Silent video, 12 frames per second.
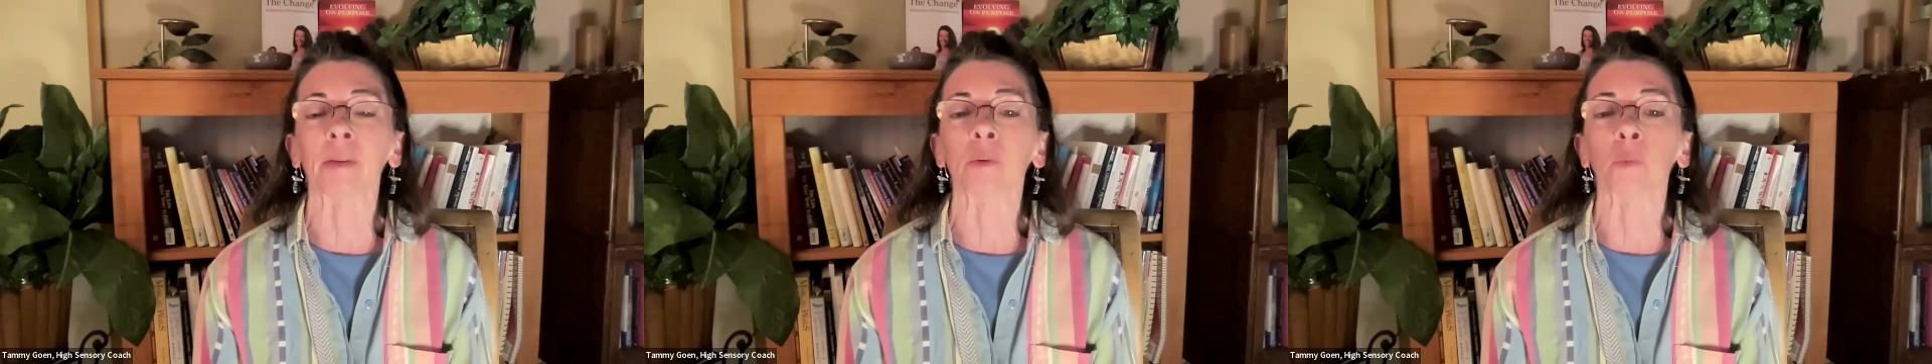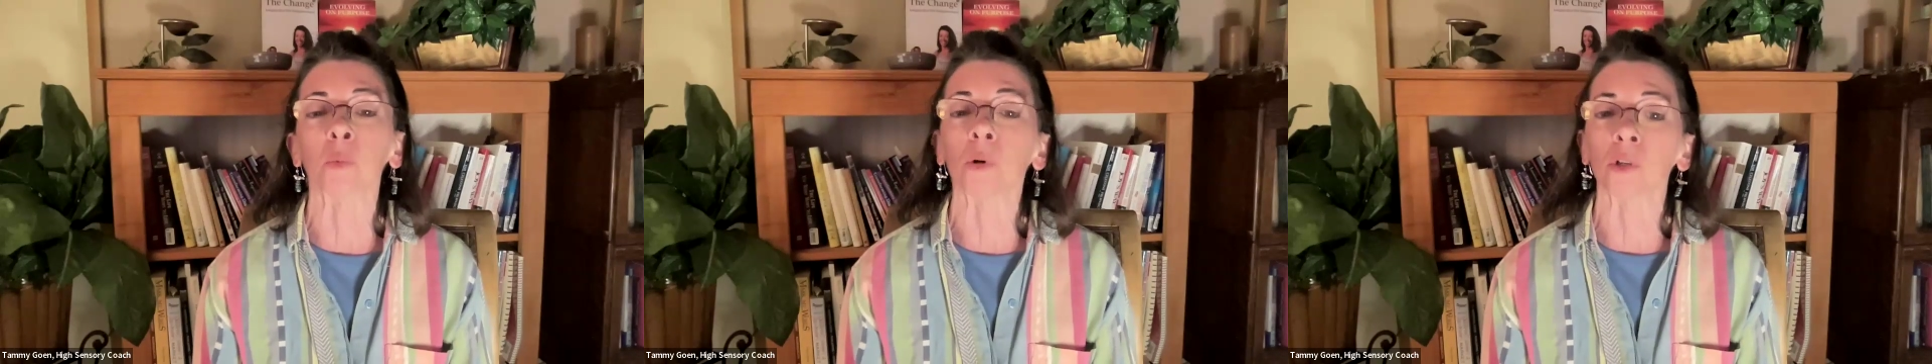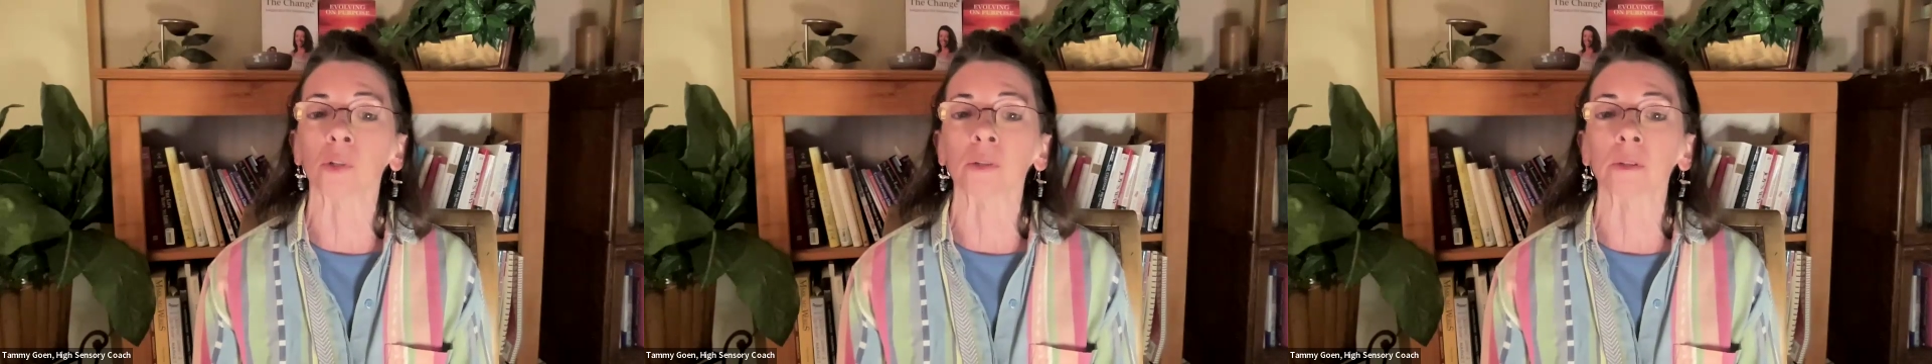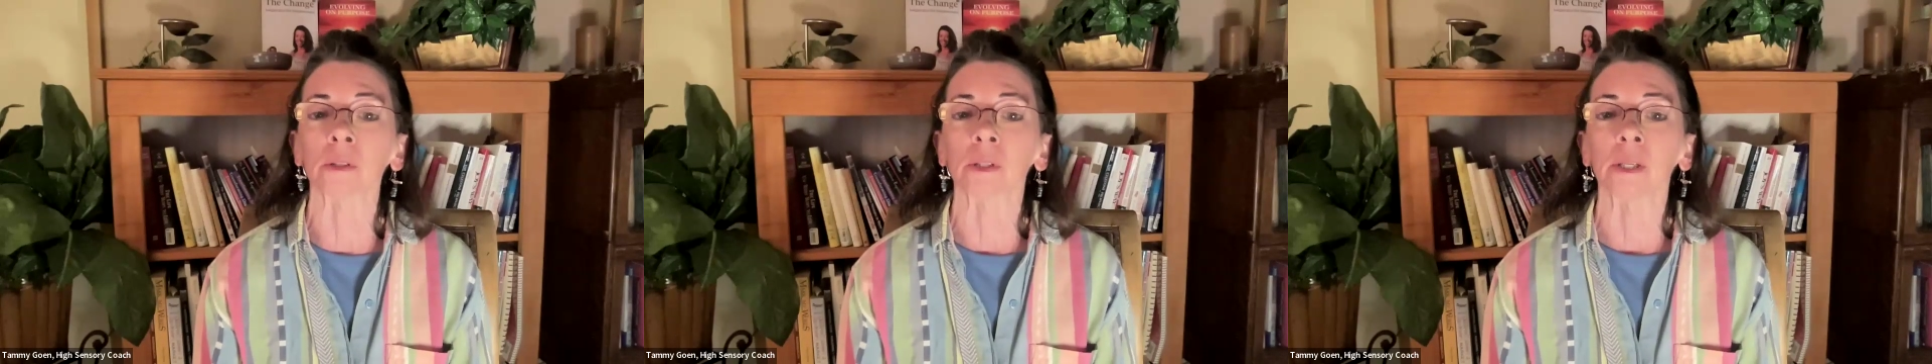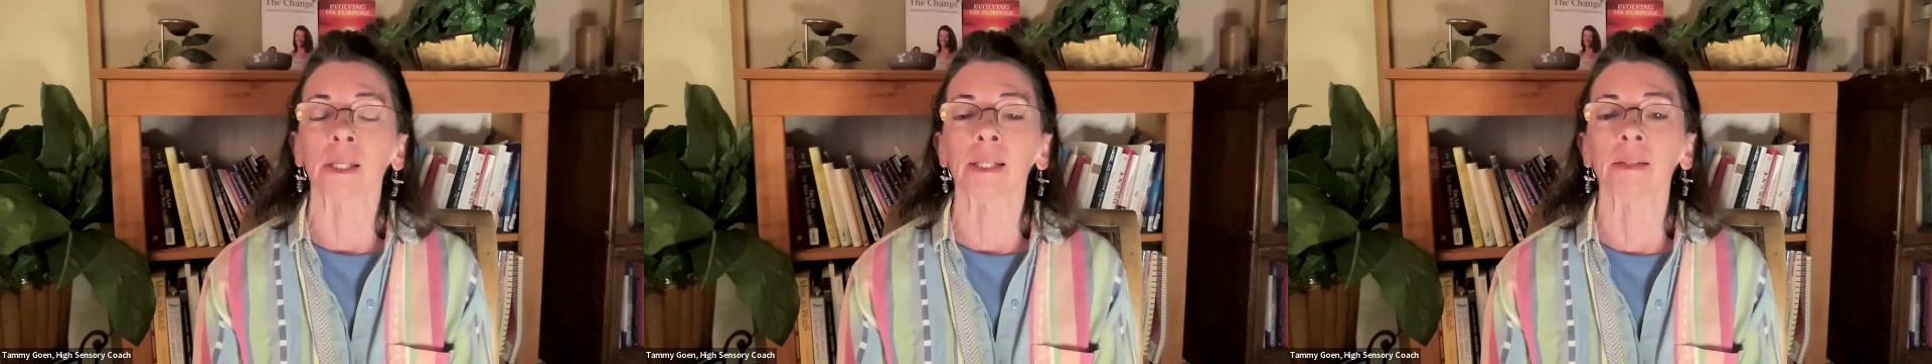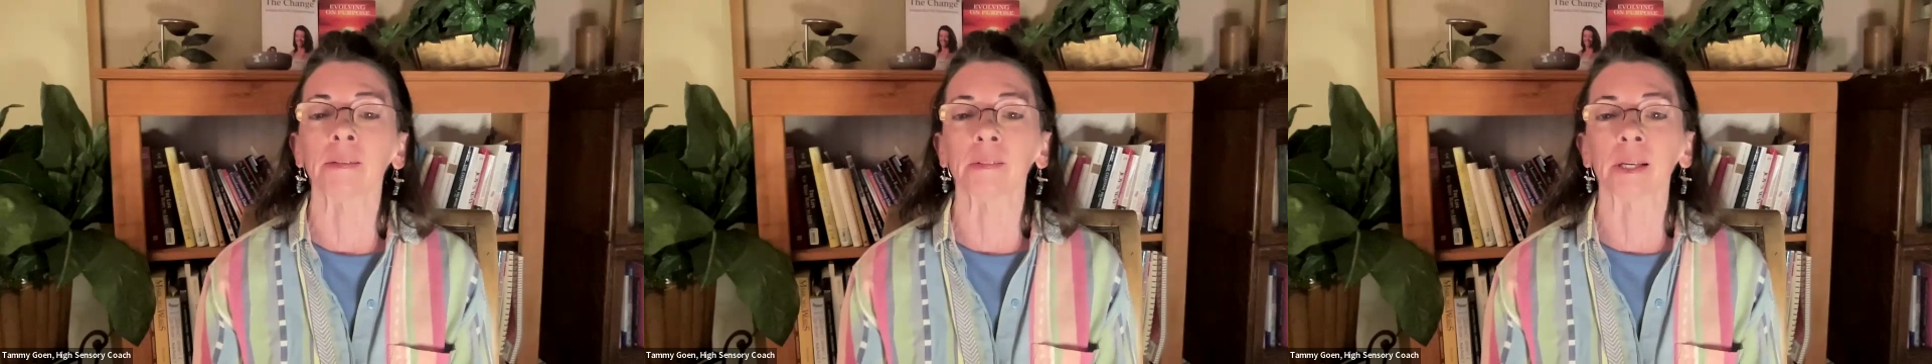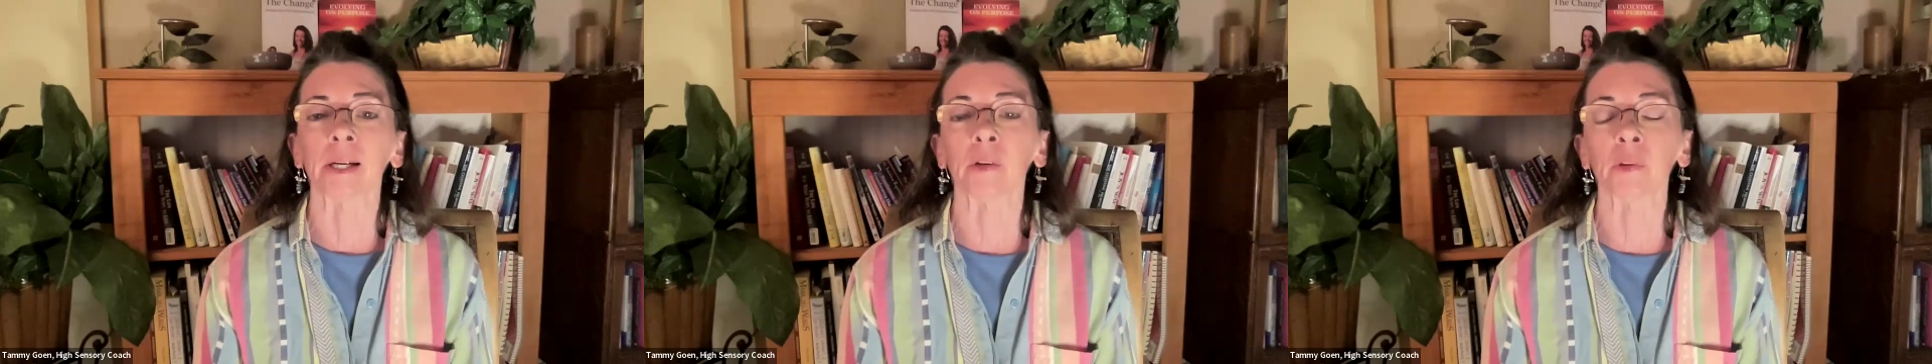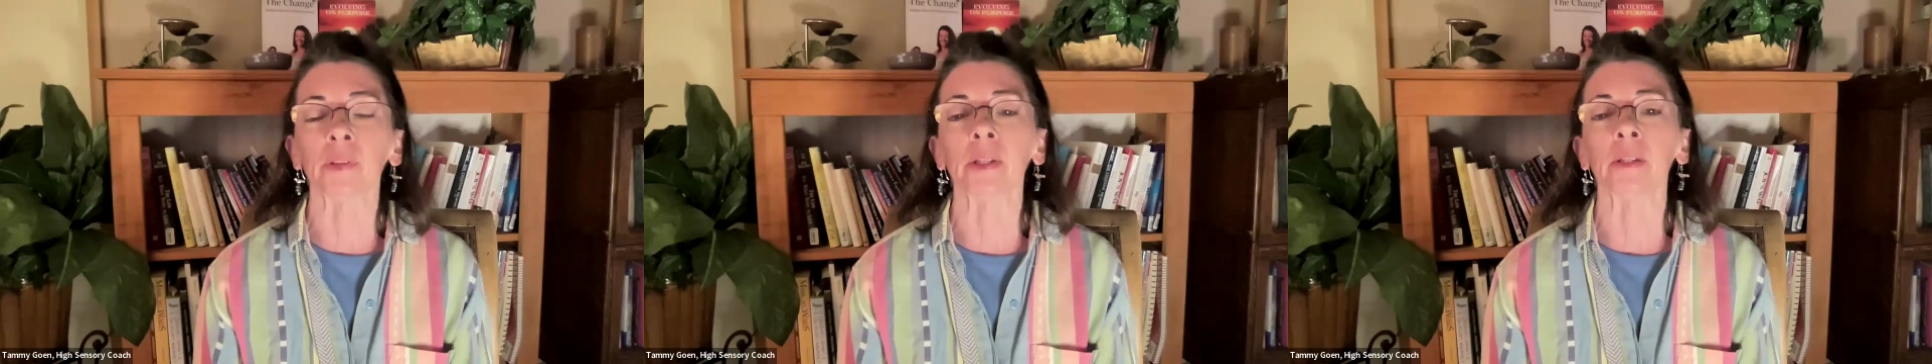and the world is a
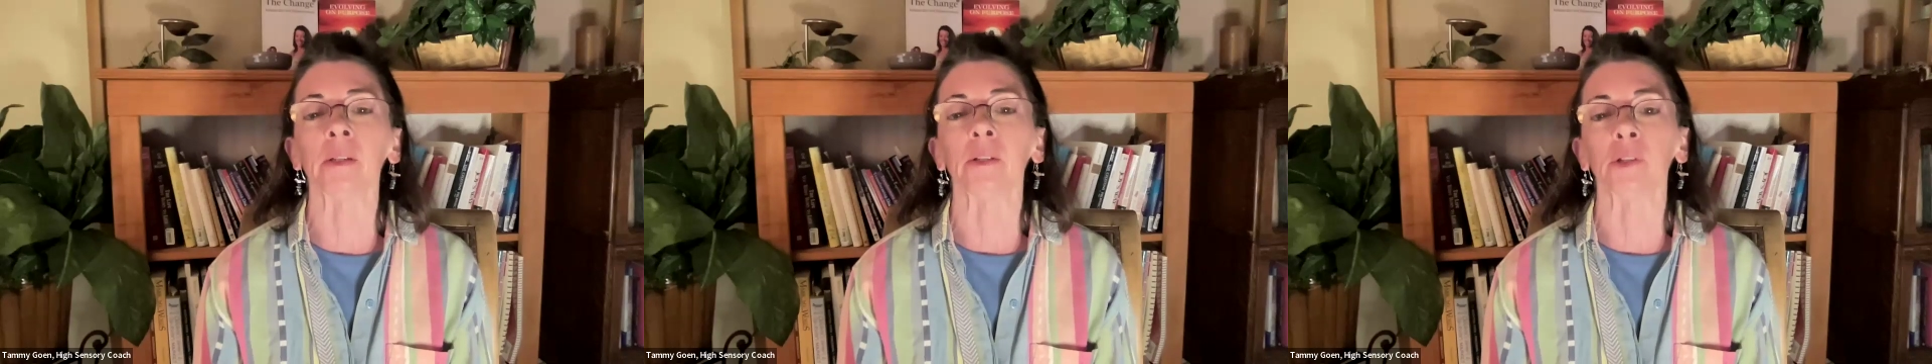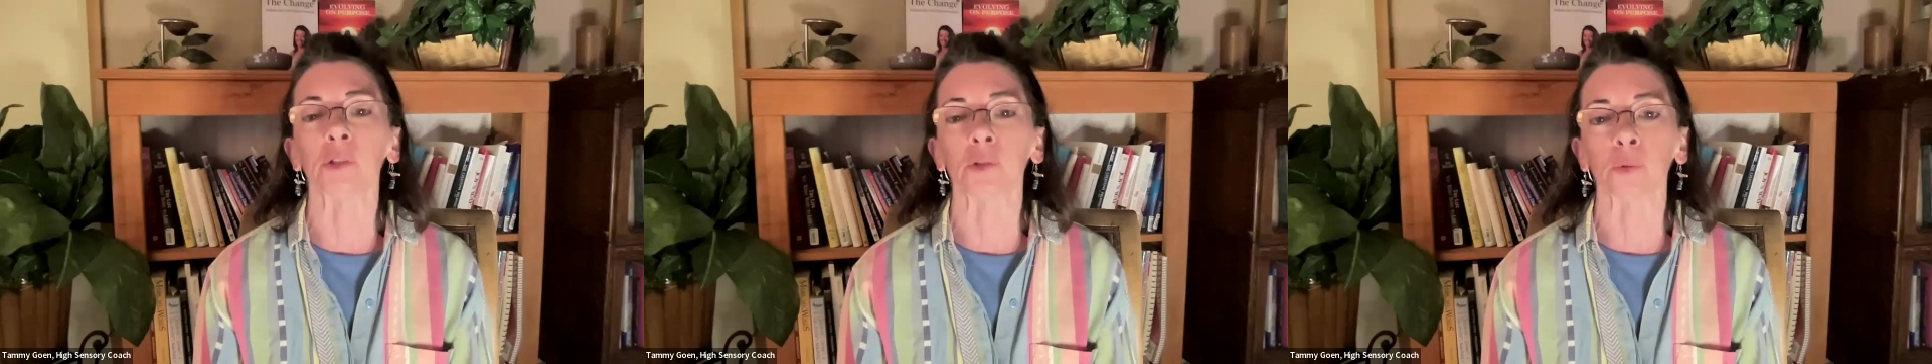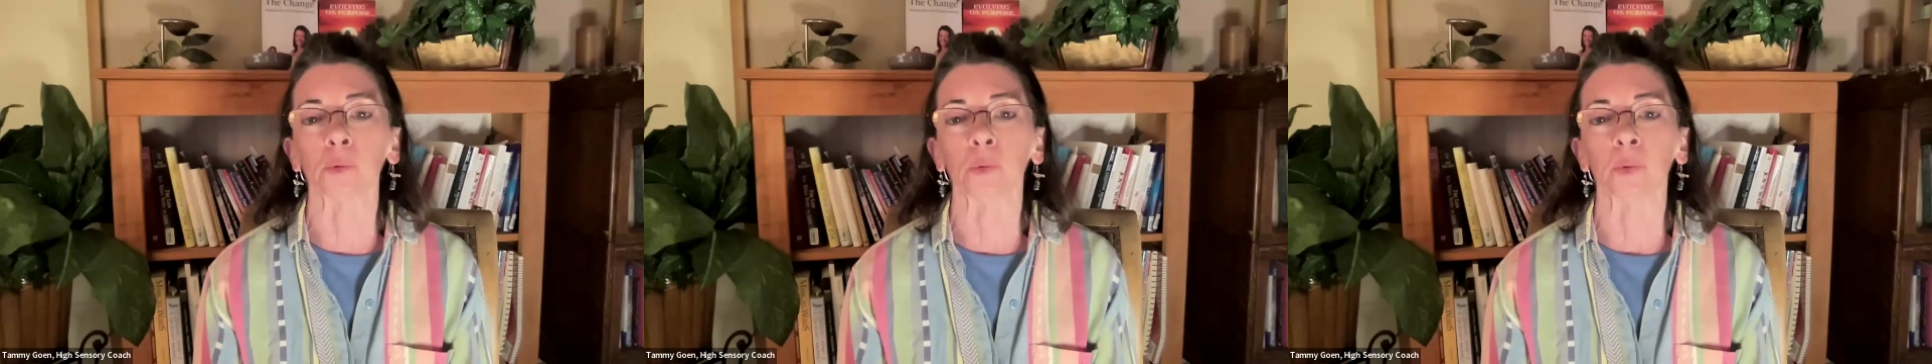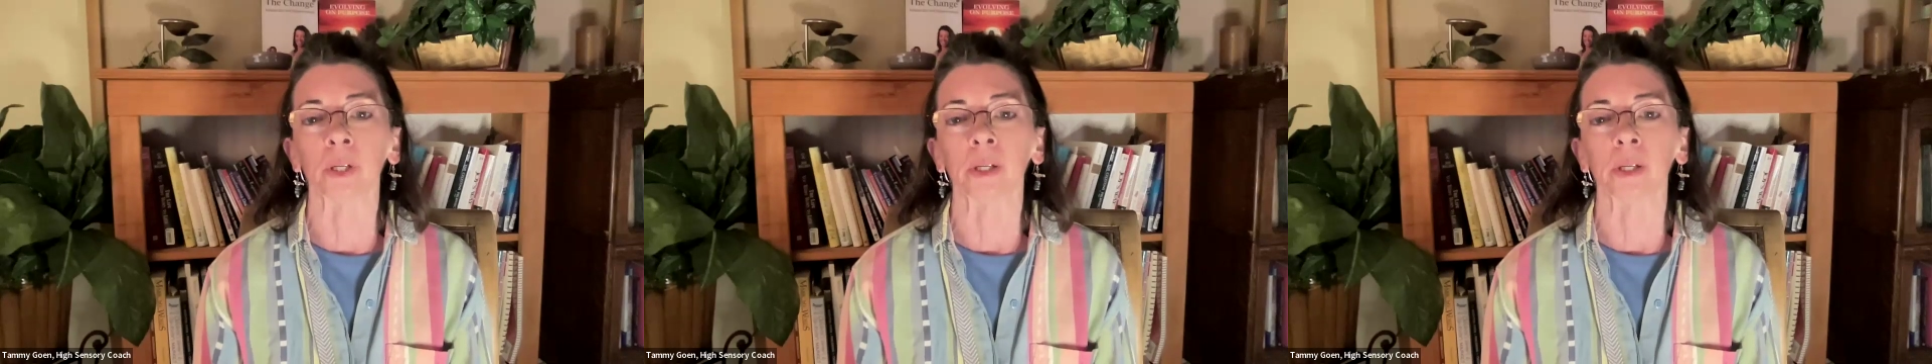healthy you.